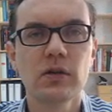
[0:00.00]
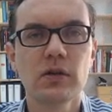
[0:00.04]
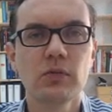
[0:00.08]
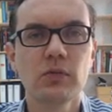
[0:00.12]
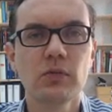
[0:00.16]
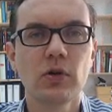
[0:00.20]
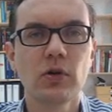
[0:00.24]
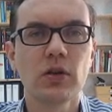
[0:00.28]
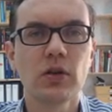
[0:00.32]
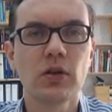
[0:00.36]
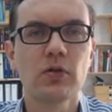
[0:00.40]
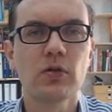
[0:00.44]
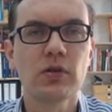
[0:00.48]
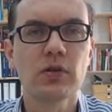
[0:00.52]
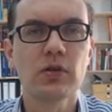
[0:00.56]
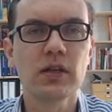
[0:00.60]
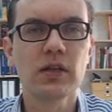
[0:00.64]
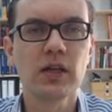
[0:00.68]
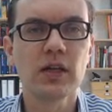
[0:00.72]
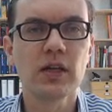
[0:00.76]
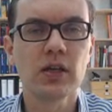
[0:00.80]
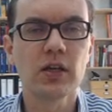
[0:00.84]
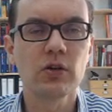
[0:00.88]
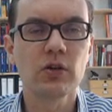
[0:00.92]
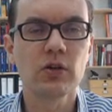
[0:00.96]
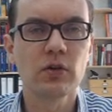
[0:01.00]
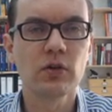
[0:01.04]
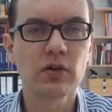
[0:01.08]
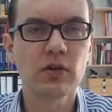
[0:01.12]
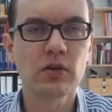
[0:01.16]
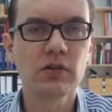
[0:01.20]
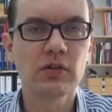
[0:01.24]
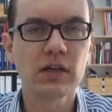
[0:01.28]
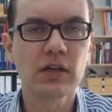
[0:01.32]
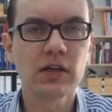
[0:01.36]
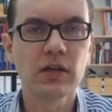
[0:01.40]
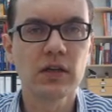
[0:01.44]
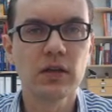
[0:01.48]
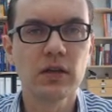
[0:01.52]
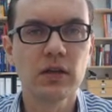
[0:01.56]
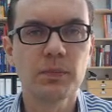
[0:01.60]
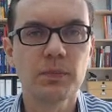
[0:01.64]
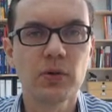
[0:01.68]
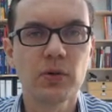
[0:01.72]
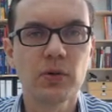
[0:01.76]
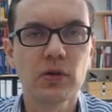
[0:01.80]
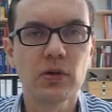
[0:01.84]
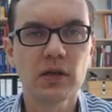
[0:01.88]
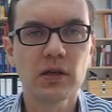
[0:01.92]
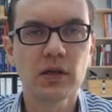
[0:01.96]
once you started constructing the
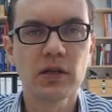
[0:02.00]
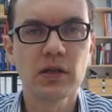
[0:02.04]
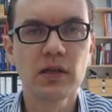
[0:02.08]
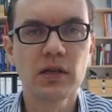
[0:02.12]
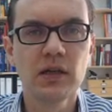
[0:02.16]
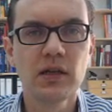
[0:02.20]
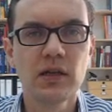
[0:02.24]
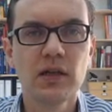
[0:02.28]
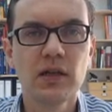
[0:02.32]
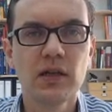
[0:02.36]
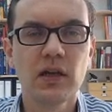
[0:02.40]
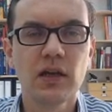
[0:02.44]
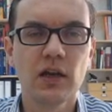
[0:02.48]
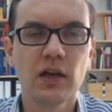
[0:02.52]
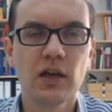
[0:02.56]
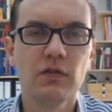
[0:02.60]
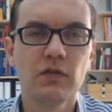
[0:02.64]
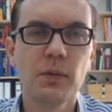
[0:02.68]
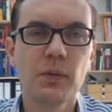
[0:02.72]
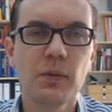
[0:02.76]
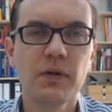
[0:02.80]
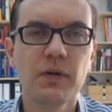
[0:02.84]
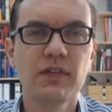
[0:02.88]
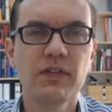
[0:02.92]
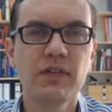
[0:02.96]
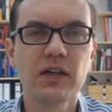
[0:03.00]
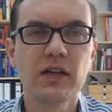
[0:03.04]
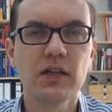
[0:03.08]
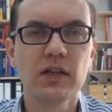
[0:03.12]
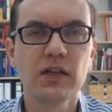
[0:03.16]
port. It will be very